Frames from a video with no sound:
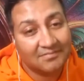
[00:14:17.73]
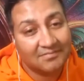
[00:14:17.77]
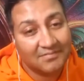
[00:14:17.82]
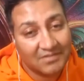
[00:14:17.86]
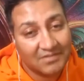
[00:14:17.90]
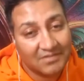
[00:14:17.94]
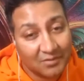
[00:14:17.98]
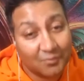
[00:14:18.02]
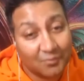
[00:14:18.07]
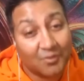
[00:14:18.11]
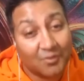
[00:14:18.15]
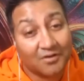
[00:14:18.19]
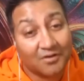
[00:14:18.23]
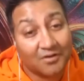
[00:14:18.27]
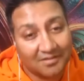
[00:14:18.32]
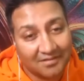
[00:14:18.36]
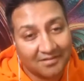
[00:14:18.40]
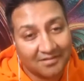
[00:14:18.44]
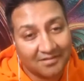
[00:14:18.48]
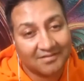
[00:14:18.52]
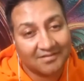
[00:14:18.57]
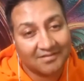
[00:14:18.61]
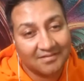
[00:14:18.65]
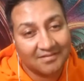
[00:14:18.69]
It's a wonder
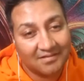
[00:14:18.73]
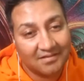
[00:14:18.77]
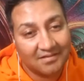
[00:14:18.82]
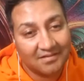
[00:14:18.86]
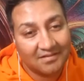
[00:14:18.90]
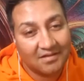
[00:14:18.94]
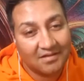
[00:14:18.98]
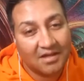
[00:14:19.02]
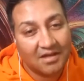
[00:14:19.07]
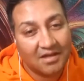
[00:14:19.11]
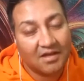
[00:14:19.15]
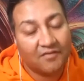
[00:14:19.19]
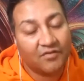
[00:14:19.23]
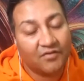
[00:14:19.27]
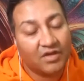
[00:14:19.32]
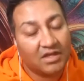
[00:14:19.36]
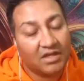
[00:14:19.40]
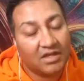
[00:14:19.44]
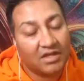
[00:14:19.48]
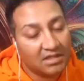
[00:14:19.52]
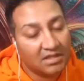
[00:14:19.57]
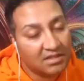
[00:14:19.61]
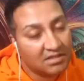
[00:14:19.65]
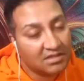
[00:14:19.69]
for
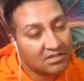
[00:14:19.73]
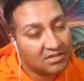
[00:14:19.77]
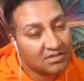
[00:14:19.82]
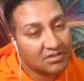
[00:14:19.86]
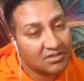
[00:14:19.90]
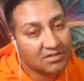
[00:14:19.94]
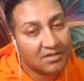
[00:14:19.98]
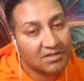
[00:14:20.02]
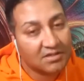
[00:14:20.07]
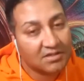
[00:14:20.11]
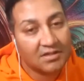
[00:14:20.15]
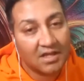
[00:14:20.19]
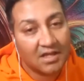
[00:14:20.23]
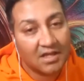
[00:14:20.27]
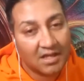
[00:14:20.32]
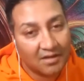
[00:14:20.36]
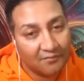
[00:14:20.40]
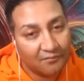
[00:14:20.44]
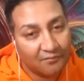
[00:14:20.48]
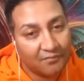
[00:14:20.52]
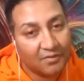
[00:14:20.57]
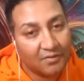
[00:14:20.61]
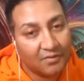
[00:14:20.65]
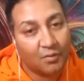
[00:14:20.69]
each and
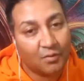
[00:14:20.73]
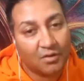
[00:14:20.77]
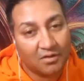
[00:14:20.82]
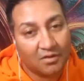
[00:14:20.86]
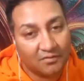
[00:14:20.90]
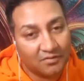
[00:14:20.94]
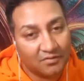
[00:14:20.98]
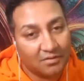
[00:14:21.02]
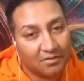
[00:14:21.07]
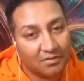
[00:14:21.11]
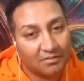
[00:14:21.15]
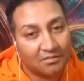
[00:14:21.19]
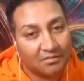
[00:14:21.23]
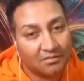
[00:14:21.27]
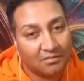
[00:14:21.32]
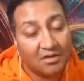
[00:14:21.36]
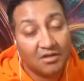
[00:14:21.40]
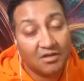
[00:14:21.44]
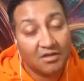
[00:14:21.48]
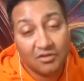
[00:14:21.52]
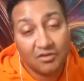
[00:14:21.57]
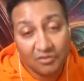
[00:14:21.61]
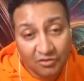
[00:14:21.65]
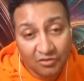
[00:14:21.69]
every one of you.
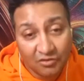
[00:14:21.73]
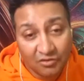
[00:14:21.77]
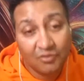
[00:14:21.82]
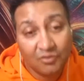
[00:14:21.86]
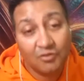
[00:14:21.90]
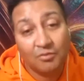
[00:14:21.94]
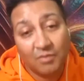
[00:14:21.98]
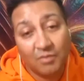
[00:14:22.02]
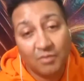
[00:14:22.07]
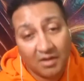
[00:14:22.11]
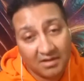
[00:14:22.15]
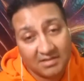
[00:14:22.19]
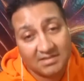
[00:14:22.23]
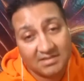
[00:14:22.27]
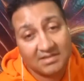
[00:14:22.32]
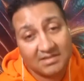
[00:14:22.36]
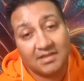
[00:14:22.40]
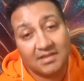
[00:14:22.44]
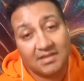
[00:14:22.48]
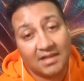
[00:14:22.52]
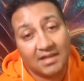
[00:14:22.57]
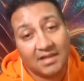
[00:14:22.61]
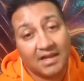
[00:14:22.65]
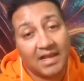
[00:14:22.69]
You might
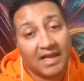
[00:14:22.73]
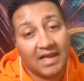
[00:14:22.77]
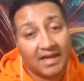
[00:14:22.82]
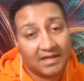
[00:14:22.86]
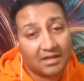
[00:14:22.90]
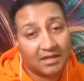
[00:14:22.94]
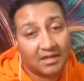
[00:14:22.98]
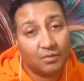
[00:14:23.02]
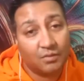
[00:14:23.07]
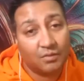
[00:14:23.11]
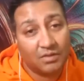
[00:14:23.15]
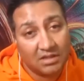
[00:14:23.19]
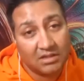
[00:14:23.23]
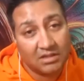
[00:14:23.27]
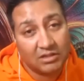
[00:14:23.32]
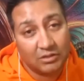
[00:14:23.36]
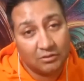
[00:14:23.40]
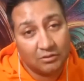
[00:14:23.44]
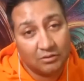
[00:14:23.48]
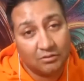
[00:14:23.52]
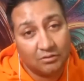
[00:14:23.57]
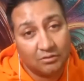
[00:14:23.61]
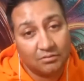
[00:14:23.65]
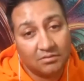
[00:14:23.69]
see the lack within
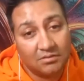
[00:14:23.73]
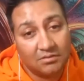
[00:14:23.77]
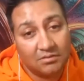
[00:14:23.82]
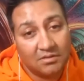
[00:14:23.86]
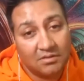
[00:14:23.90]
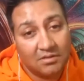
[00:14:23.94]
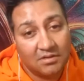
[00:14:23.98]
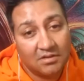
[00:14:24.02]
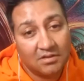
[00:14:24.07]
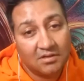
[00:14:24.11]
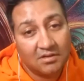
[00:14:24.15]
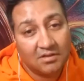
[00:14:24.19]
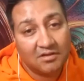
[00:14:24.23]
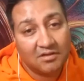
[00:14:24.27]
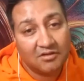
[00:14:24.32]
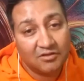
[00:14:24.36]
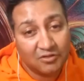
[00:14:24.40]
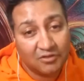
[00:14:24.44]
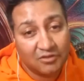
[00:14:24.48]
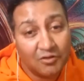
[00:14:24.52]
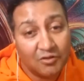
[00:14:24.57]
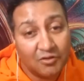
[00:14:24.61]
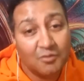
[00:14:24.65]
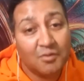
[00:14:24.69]
you.
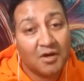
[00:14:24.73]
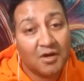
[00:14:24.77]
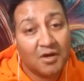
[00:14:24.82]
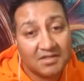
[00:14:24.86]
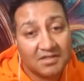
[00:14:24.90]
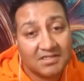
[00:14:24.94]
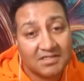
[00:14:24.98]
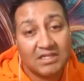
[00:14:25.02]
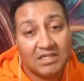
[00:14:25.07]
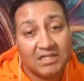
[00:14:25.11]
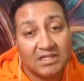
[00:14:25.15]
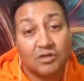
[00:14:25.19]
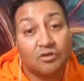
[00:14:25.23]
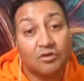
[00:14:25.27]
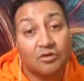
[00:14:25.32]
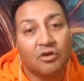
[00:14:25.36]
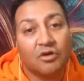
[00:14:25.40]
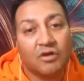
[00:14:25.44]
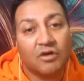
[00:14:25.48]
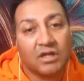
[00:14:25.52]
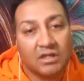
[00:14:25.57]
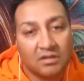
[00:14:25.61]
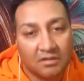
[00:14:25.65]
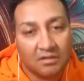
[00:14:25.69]
You might see you're
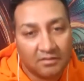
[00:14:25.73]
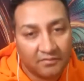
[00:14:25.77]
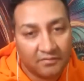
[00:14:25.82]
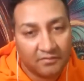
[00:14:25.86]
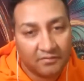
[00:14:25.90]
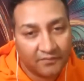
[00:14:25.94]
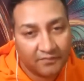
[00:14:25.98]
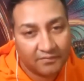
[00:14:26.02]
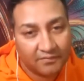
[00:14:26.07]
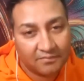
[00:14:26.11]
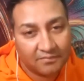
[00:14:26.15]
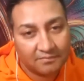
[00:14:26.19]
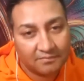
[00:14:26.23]
not enough.